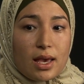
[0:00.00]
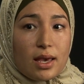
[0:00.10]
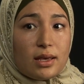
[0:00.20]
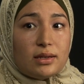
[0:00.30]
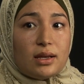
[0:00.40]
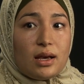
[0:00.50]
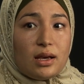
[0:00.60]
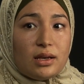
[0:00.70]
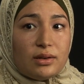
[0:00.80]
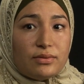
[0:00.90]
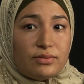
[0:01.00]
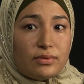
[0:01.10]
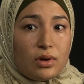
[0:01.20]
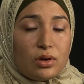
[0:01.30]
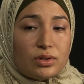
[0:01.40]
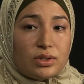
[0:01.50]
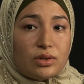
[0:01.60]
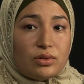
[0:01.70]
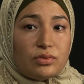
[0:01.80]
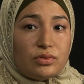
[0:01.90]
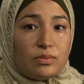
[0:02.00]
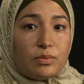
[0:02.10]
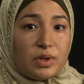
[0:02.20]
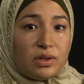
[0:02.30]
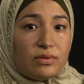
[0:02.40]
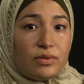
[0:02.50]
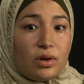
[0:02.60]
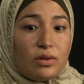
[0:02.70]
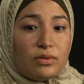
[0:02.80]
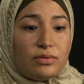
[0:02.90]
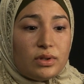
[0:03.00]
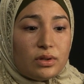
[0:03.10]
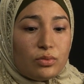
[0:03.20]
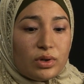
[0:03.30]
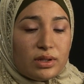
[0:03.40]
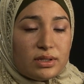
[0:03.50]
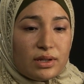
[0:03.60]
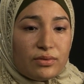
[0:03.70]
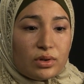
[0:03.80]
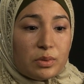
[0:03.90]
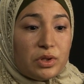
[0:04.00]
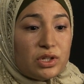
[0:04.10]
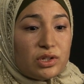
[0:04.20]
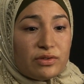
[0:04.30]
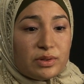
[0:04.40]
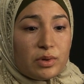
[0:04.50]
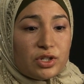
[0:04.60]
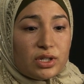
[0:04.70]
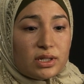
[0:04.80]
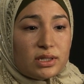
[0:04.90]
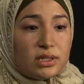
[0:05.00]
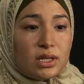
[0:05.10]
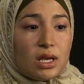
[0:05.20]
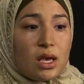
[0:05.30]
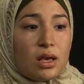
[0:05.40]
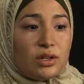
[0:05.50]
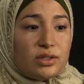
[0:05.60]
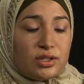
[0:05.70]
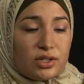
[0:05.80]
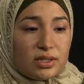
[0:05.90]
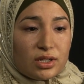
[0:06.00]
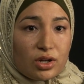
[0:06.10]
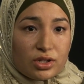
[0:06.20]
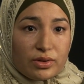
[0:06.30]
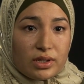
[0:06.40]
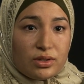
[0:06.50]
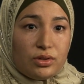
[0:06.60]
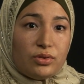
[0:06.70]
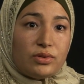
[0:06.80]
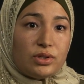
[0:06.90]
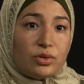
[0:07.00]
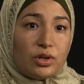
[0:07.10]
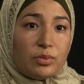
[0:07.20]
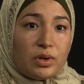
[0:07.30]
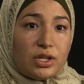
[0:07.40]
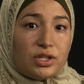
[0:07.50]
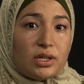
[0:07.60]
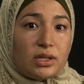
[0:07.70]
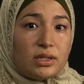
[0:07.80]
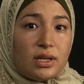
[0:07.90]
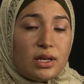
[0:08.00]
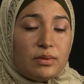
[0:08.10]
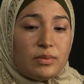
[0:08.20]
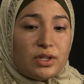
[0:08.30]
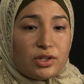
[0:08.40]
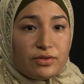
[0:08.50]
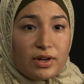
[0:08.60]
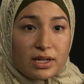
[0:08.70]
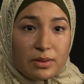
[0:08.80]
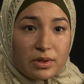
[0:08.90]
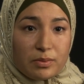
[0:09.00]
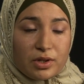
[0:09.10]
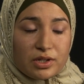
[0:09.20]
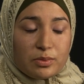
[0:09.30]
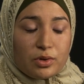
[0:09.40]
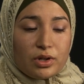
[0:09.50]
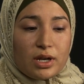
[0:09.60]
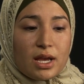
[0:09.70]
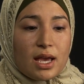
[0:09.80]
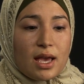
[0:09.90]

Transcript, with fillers: And I've also been involved with several community service projects, such as the Incarcerated Youth Tutorial Project and Mentors for Academic and Peer Support.